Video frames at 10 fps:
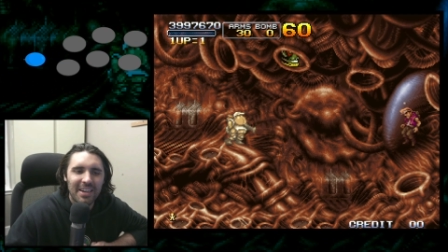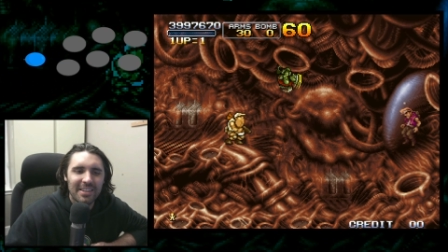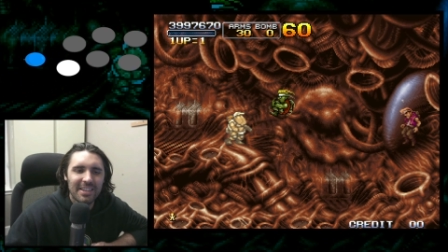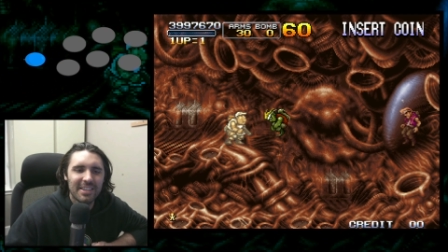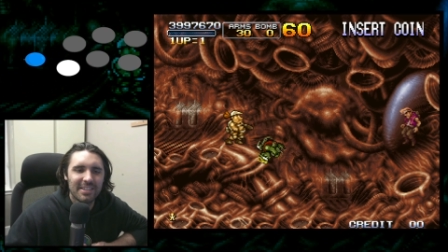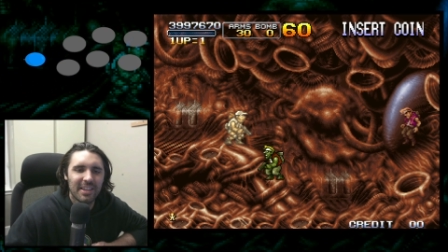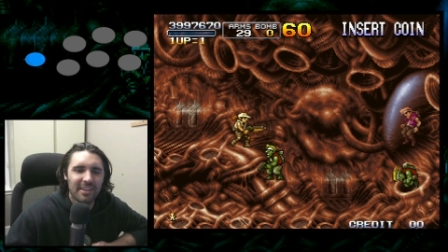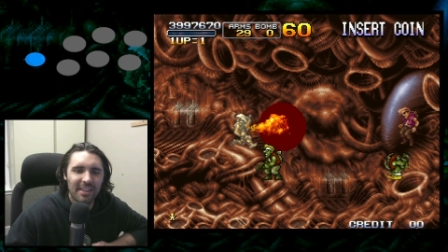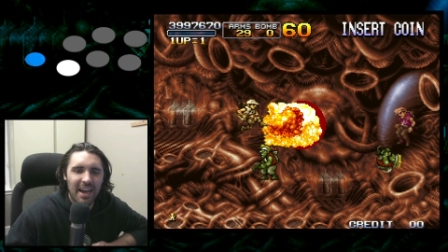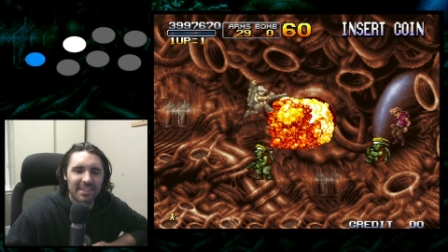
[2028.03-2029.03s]
This is the
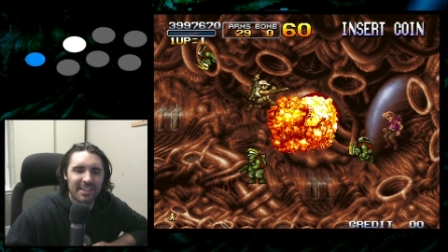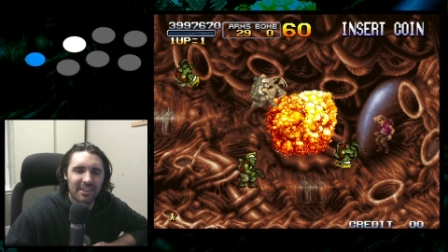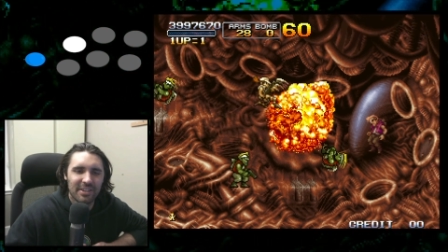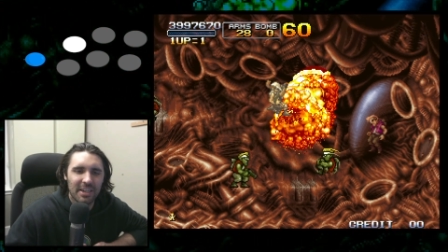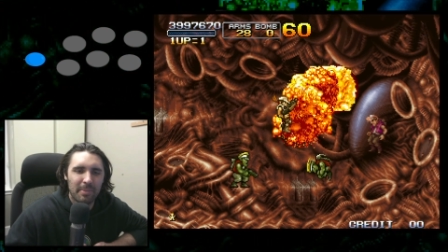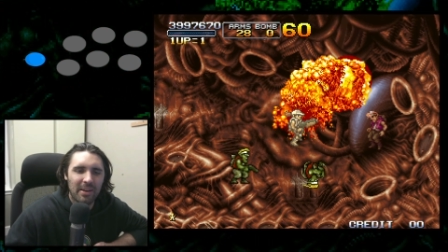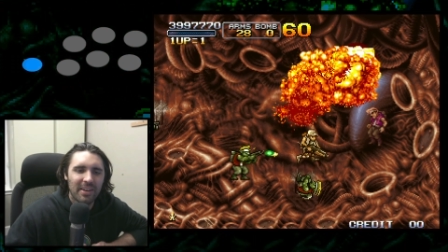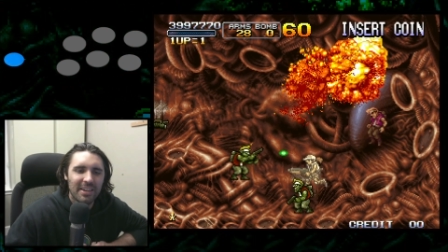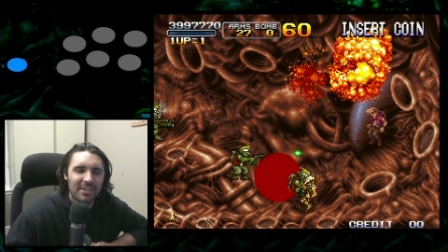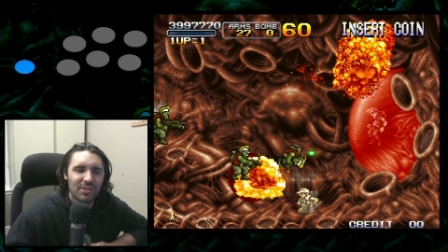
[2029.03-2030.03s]
glass thing I was talking about.
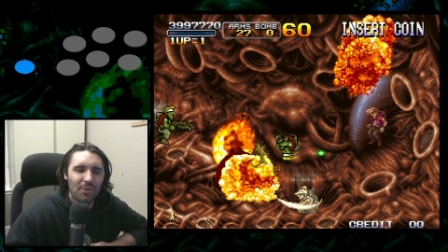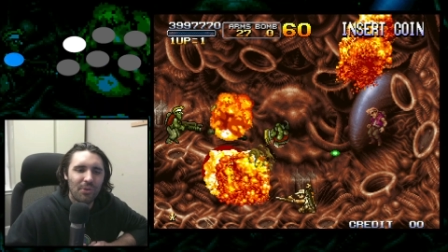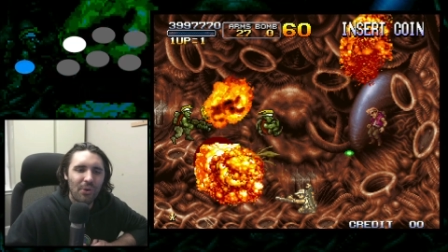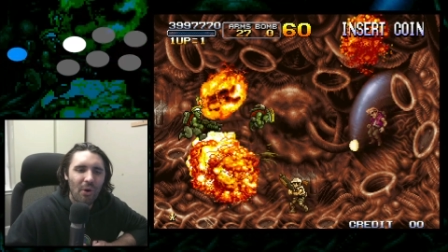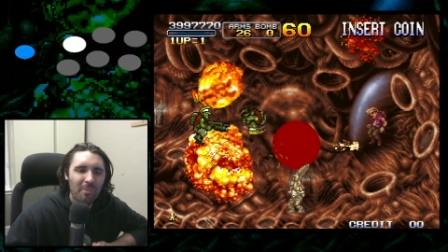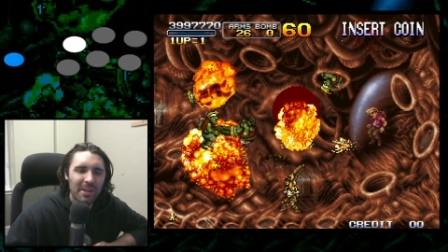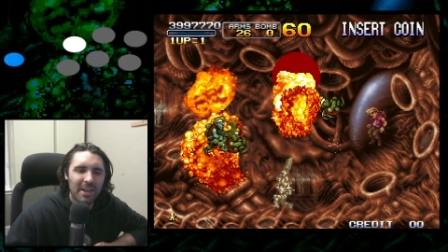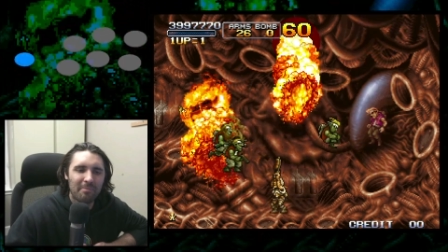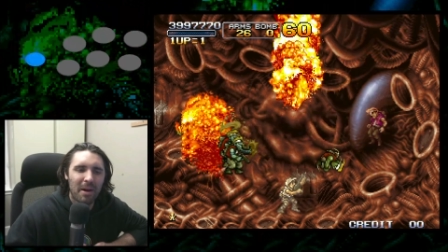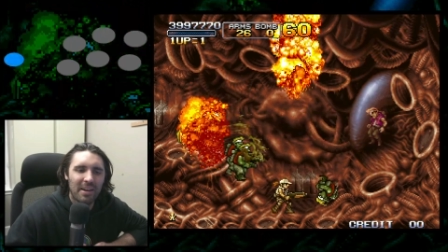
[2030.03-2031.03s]
So normally
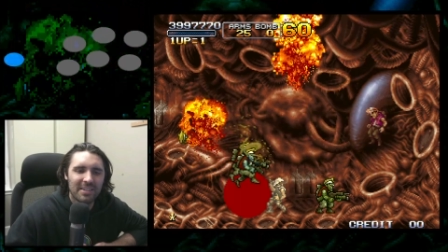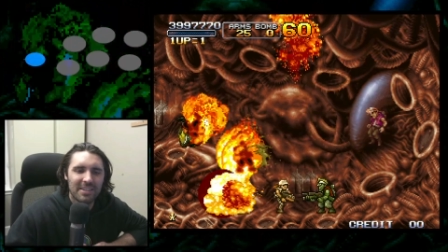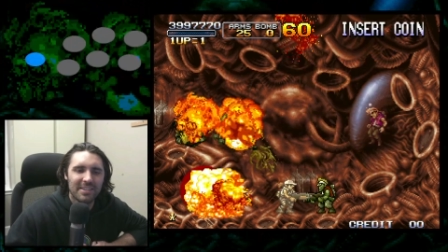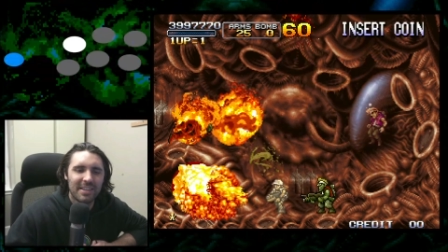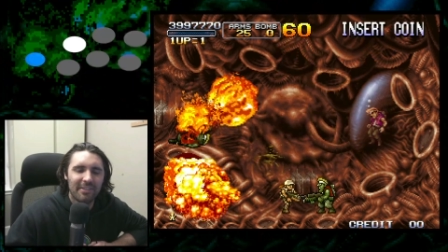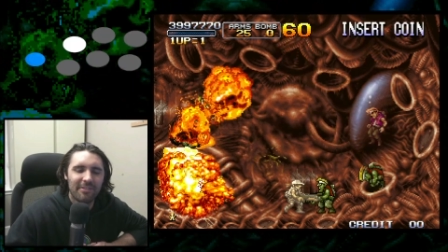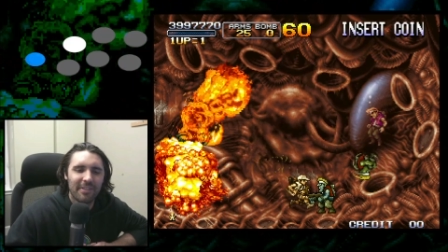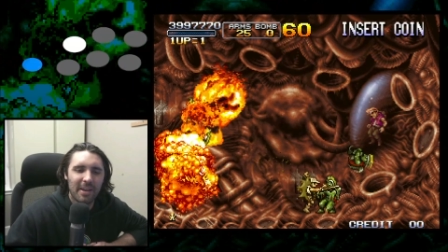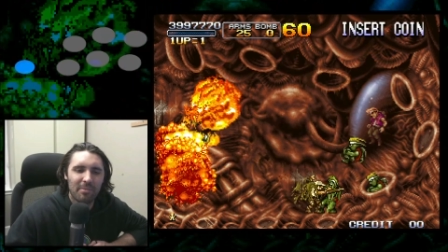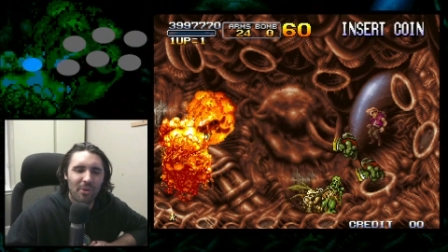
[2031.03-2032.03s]
on bosses, the
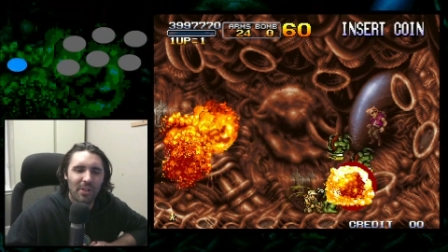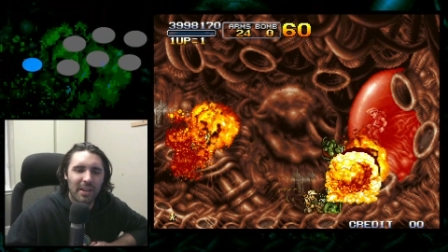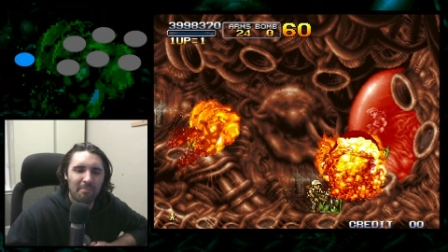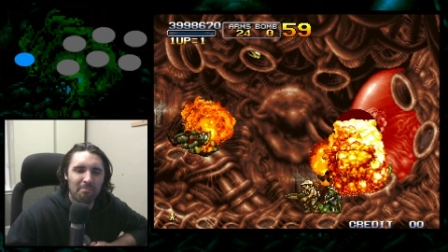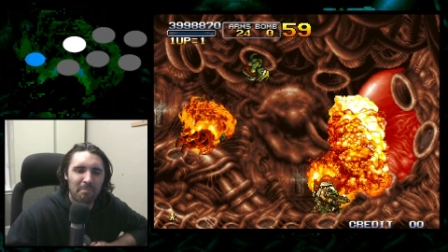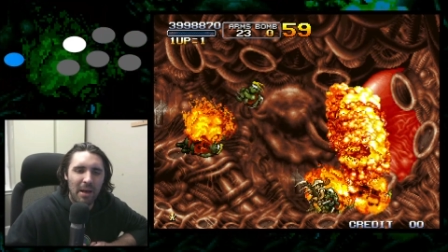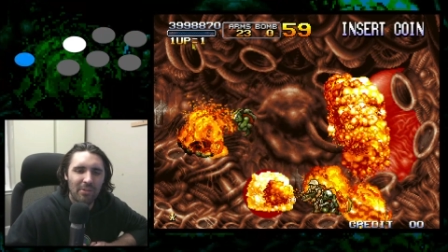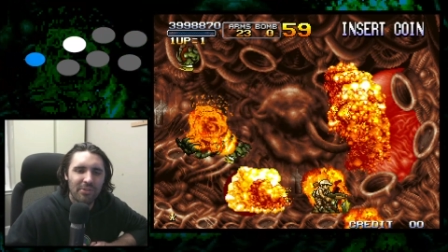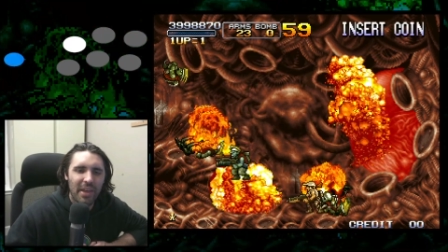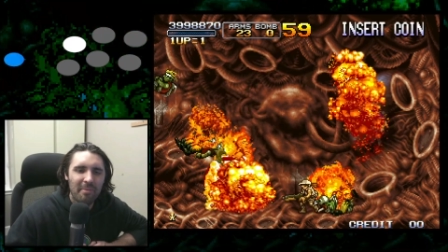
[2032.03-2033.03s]
flamethrower like
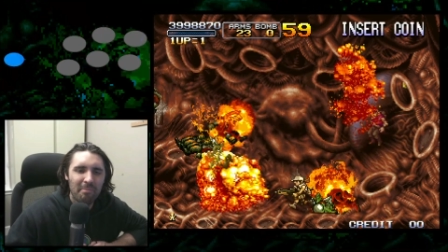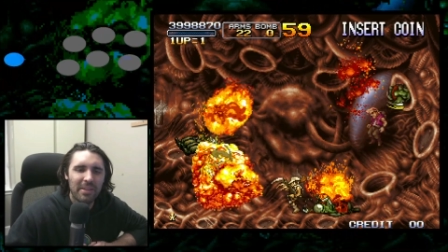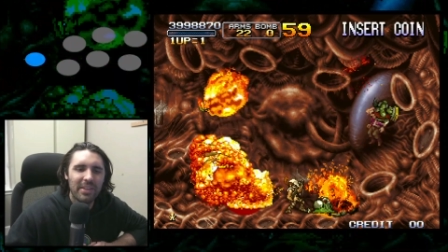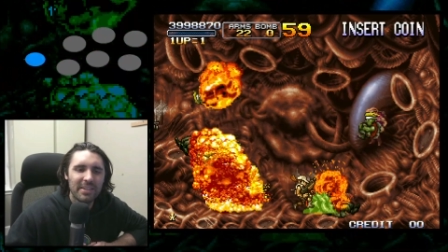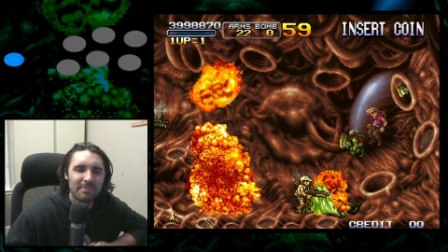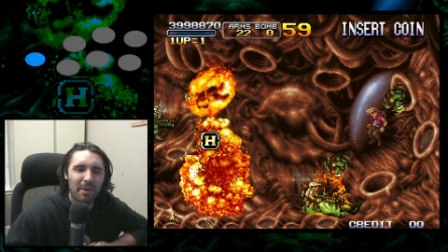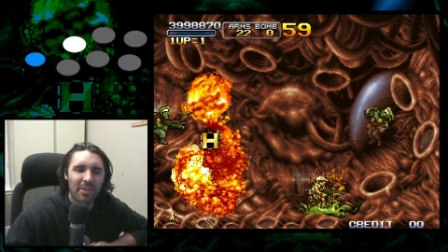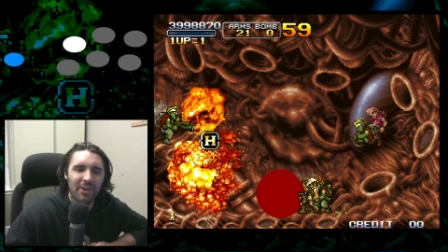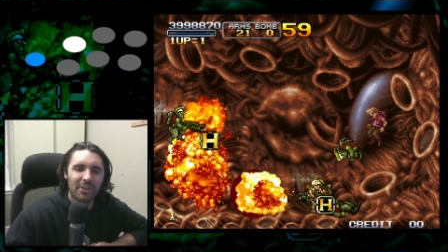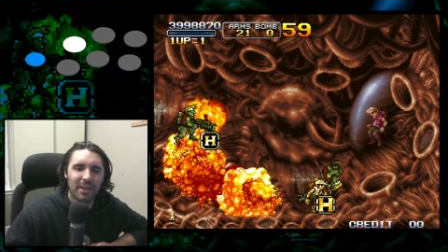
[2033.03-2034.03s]
melts them, but this
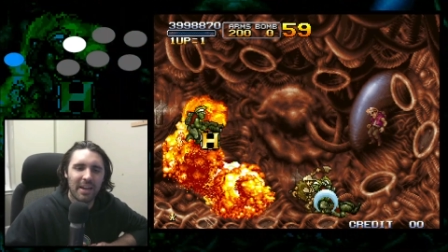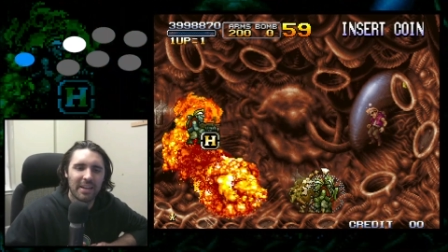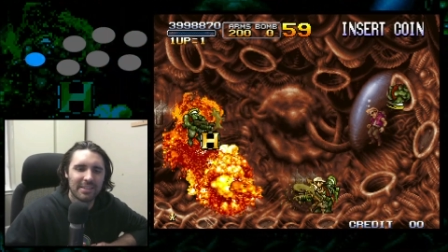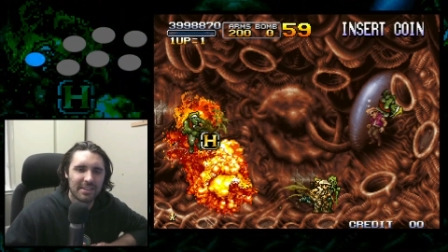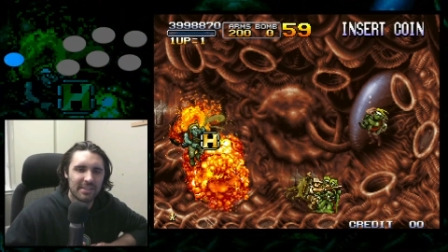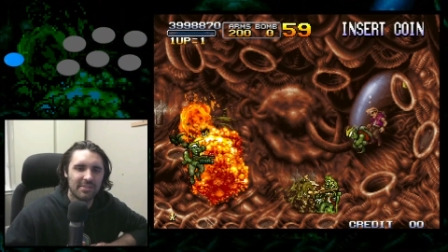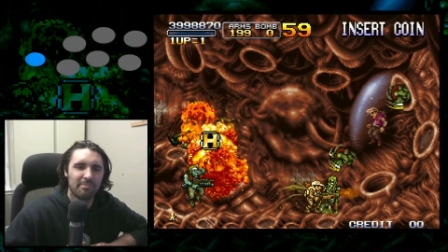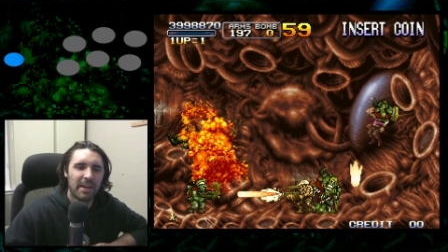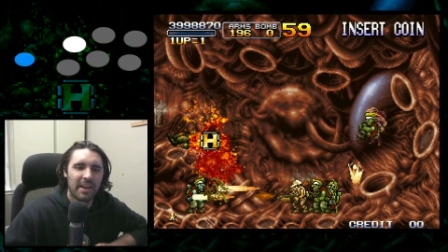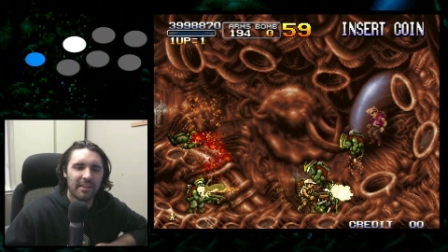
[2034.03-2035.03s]
mother, I guess because it's
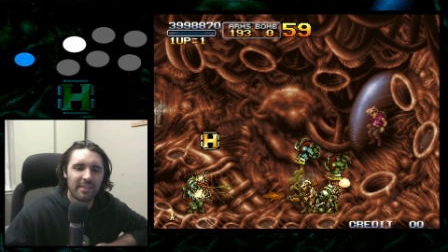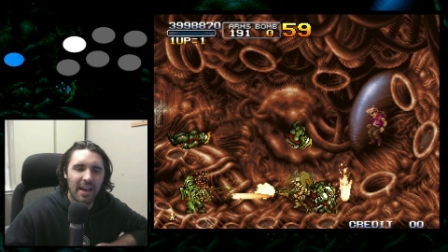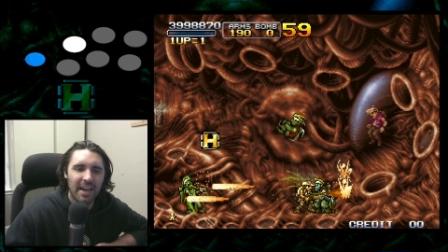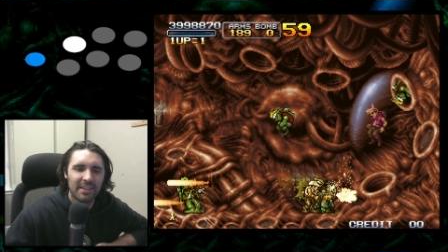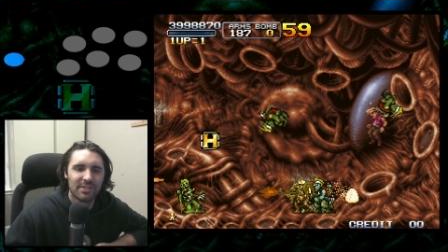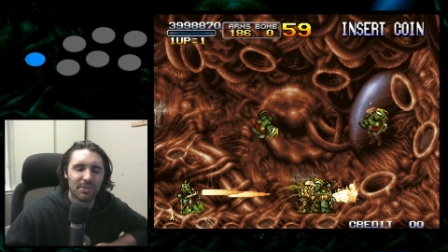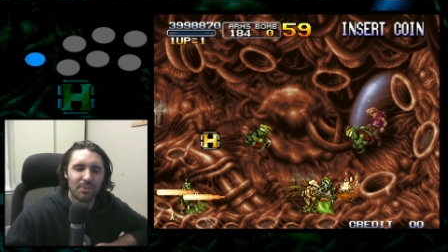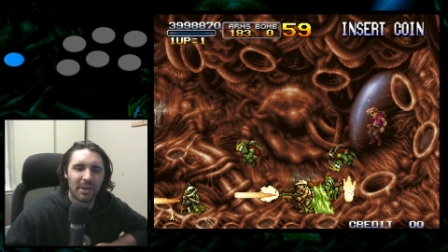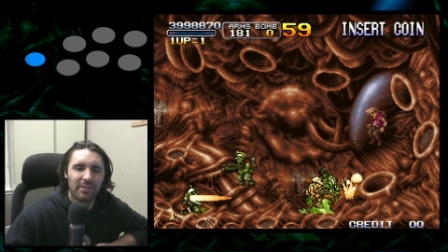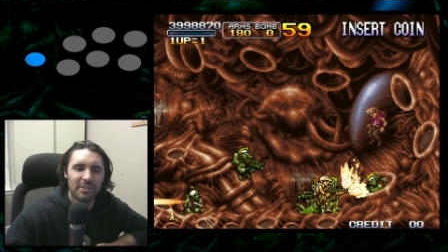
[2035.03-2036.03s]
made out of glass or
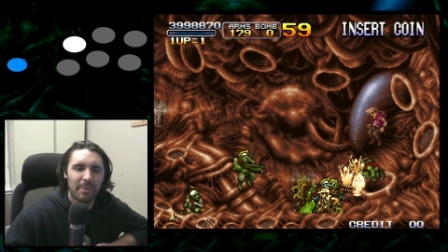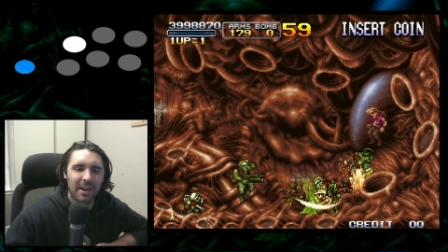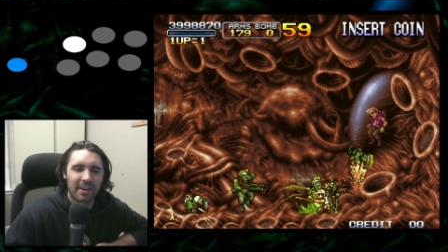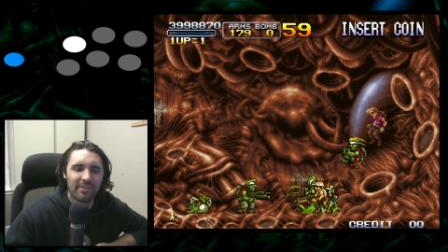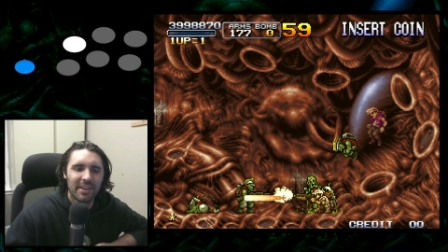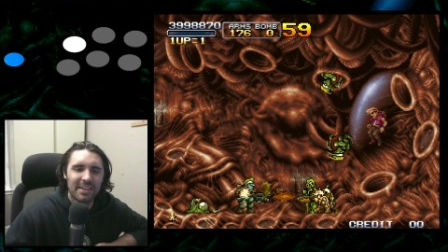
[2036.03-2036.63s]
whatever it's made out of,